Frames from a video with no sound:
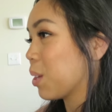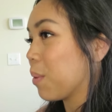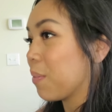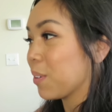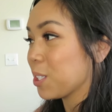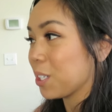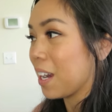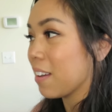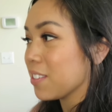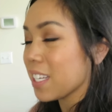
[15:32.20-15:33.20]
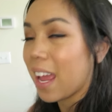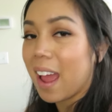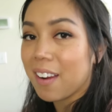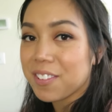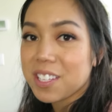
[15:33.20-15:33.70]
So we yeah. for sure have to
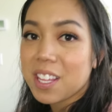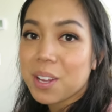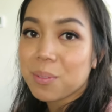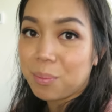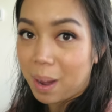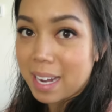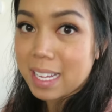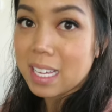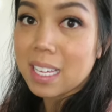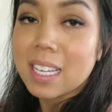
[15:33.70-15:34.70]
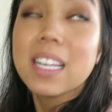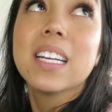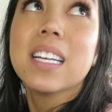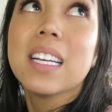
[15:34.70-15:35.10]
get everything ready